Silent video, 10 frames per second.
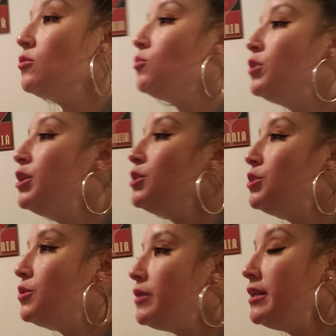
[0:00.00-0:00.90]
what are you
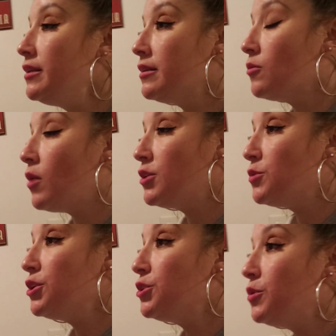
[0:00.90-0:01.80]
doing? Watch what, what
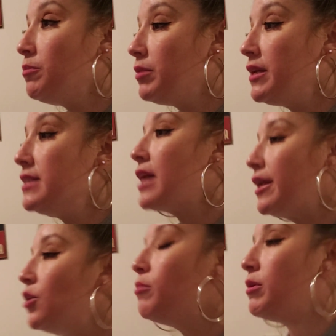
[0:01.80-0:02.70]
you're doing, please. I
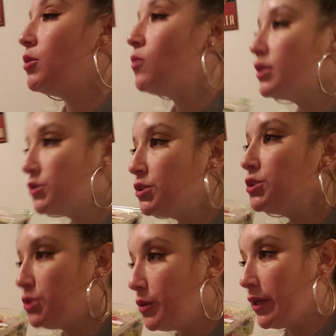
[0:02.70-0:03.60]
know, but watch what you're
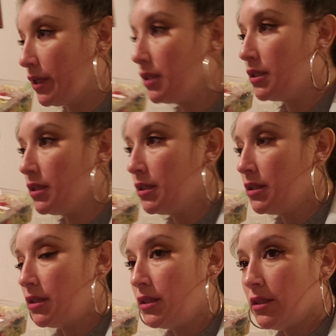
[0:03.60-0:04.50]
doing. You turn
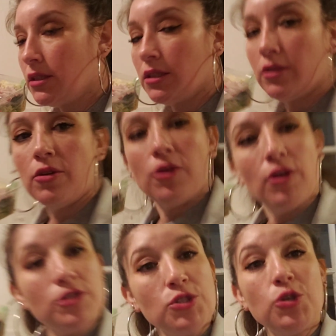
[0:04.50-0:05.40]
on the light. You turn off
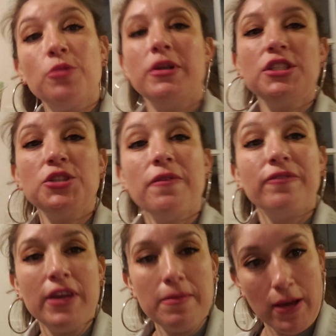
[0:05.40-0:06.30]
the light. Too much
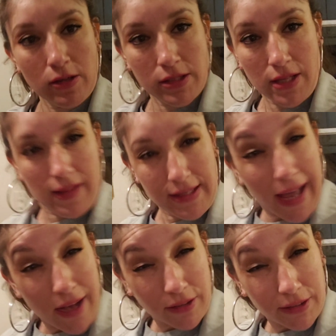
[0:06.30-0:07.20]
females in this
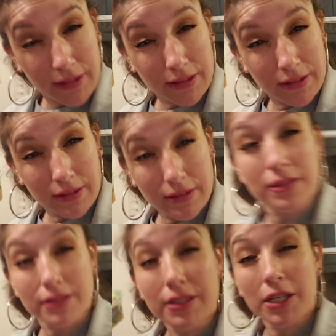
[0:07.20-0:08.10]
house.
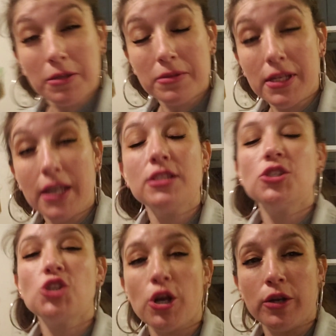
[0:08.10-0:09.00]
You know what I'm saying?
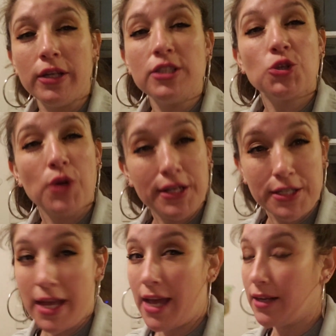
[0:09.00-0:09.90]
Sorry, scratch
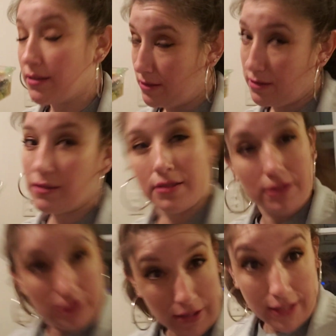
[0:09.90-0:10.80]
that.
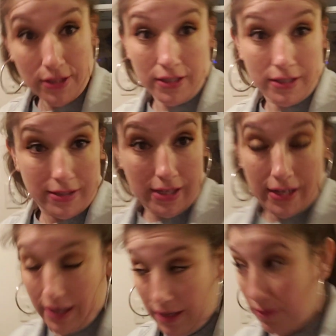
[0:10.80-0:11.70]
You guys are gonna see it
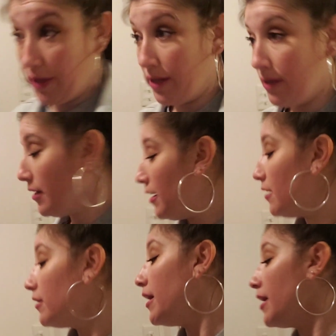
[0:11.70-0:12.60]
anyway.
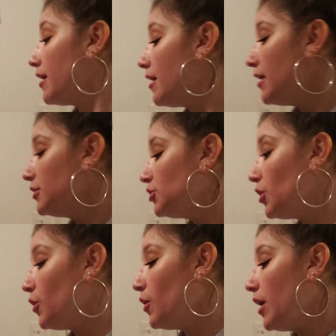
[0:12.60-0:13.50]
Okay,
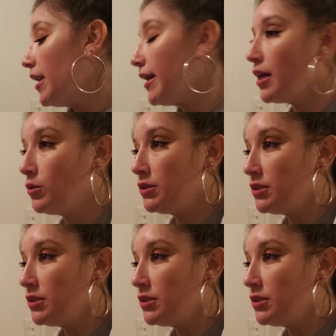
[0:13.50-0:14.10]
so like I was